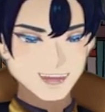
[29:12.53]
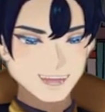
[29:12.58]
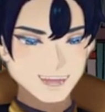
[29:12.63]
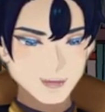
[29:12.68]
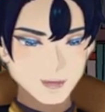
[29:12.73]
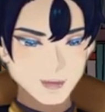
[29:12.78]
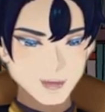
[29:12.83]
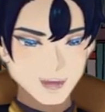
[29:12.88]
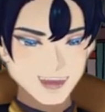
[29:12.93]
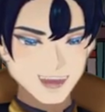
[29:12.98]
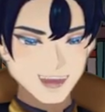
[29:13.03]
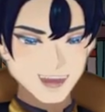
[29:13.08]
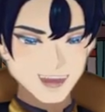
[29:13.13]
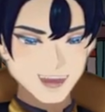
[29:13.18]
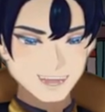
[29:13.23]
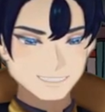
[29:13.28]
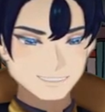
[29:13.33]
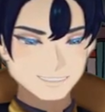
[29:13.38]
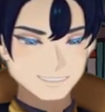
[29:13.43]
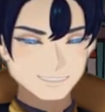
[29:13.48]

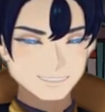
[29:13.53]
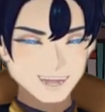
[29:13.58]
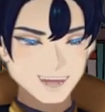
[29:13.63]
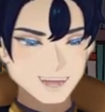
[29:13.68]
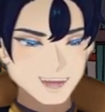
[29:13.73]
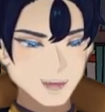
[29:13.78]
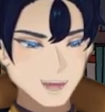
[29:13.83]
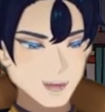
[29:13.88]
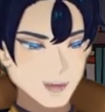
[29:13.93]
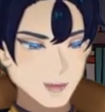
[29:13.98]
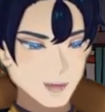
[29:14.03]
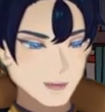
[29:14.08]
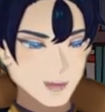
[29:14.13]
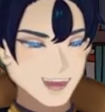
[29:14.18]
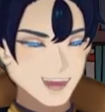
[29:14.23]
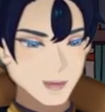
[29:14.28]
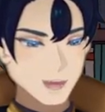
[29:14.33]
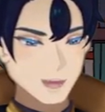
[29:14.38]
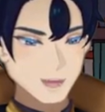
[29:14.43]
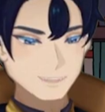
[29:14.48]
swarthiness to
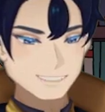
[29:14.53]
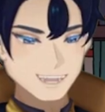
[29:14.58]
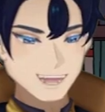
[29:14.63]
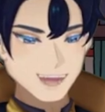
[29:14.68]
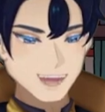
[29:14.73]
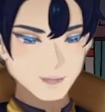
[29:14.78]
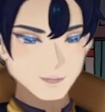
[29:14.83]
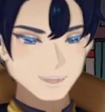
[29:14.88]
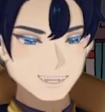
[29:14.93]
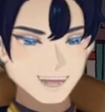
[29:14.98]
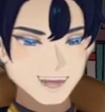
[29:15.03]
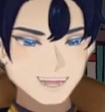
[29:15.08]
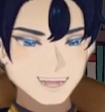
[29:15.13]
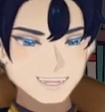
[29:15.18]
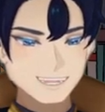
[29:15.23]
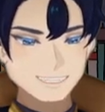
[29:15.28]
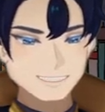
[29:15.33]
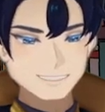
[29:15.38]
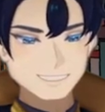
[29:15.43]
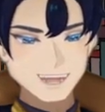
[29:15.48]
overpower
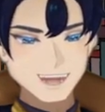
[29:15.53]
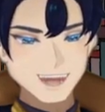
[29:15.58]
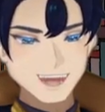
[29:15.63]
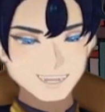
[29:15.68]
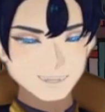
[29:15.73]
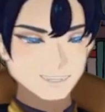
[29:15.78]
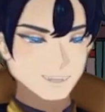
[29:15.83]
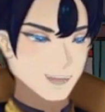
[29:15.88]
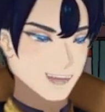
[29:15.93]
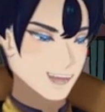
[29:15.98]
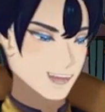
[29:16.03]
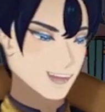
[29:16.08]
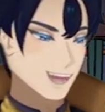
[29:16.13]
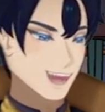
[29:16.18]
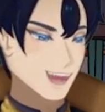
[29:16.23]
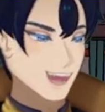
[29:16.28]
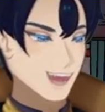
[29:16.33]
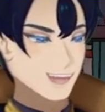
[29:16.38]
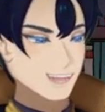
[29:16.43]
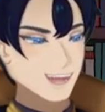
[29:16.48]
absolutely every
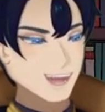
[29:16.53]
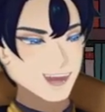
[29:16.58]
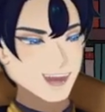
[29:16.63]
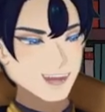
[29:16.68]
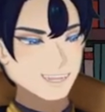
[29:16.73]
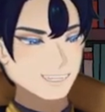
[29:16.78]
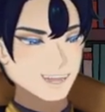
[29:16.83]
scene he's